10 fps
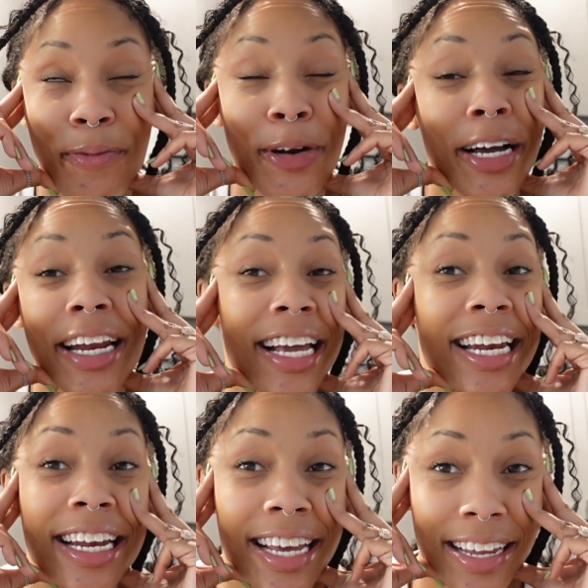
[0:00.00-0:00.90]
We're gonna get
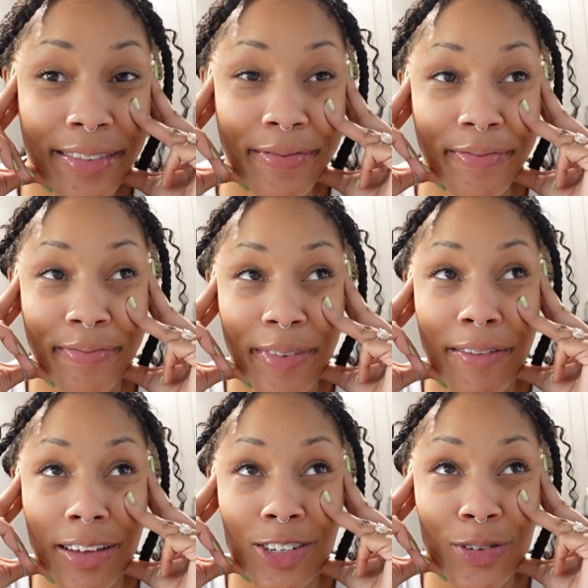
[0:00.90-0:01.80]
it done
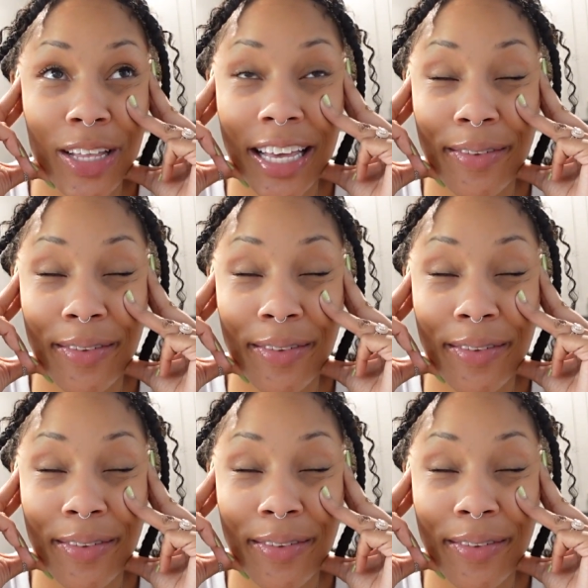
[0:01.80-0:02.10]
eventually.